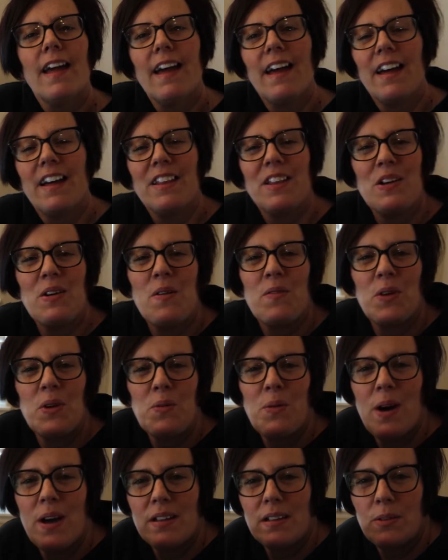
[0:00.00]
Hello
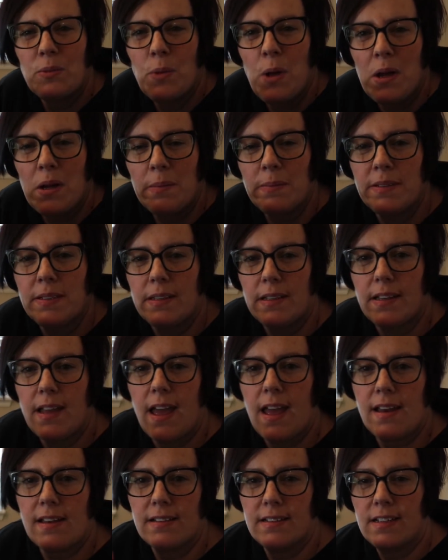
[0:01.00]
everyone and welcome to the
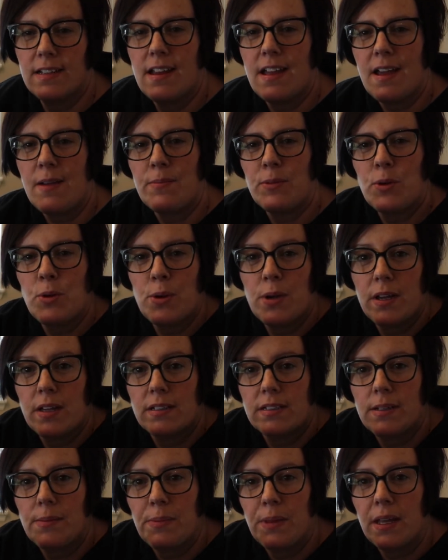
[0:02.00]
den. Today I'm doing
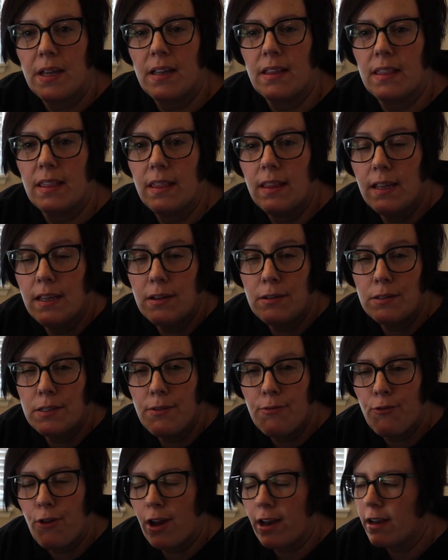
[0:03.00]
something a little
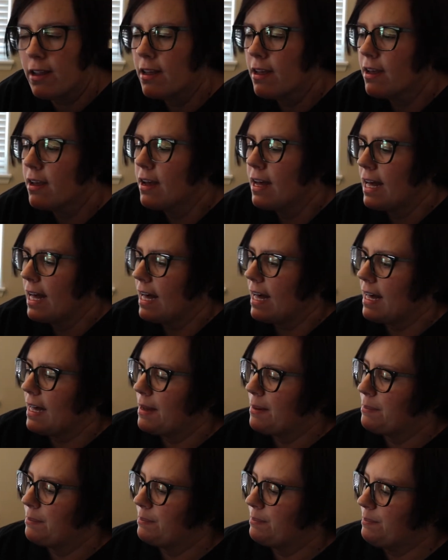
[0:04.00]
different.
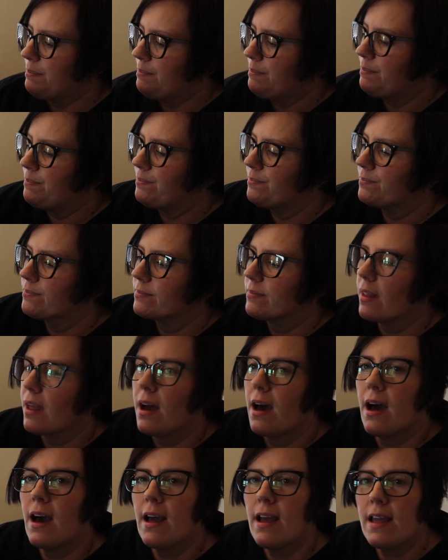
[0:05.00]

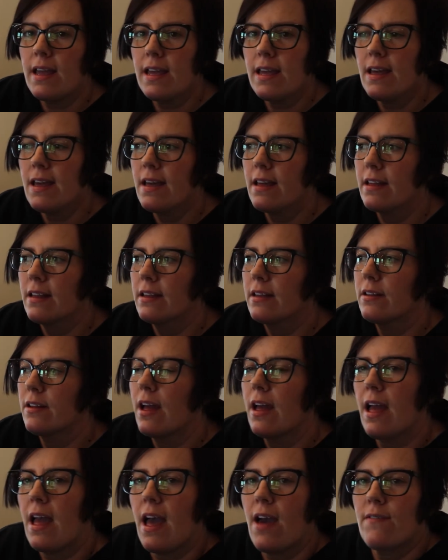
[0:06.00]
I
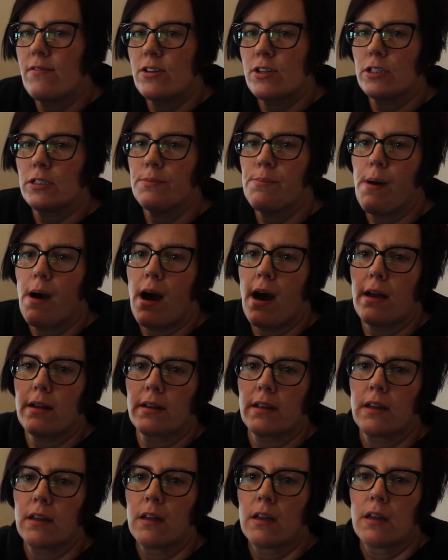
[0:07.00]
have just
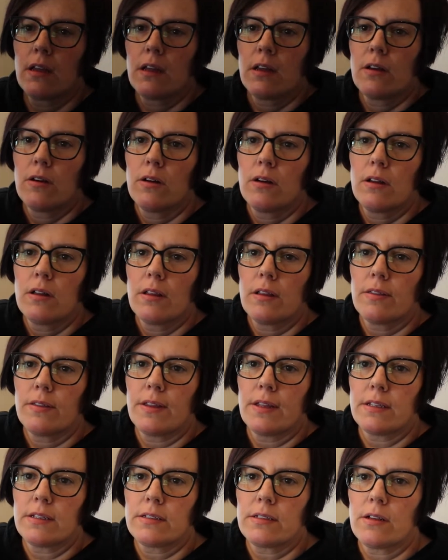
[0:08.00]
bought
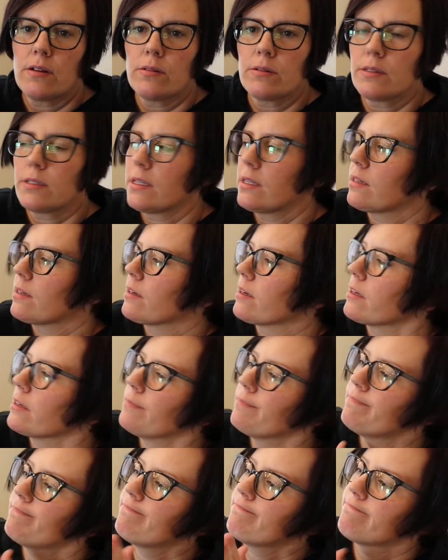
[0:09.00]
this
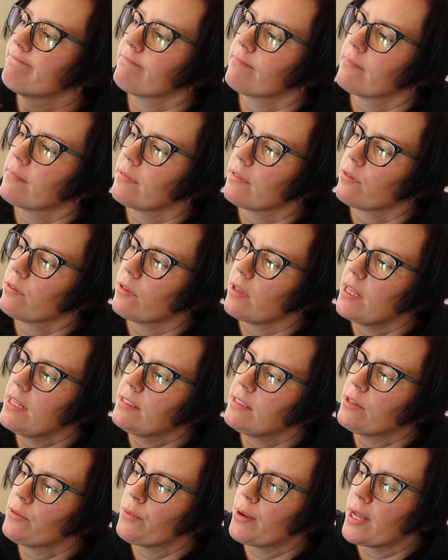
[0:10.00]
O-Cedar
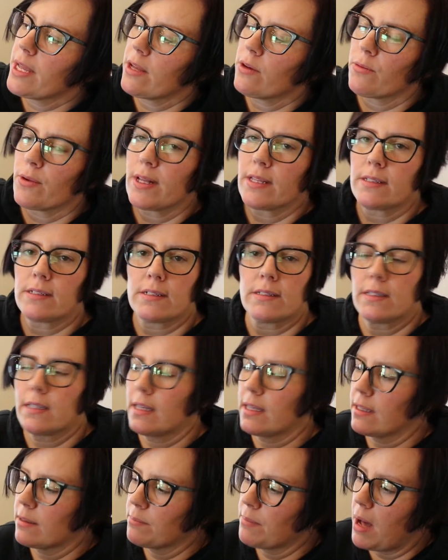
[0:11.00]
Easywring Rinse
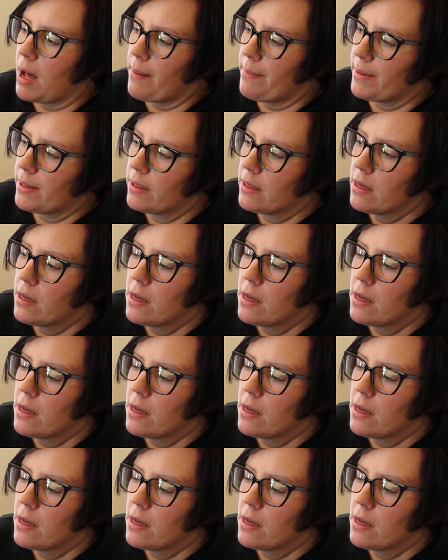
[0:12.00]
Clean Mop.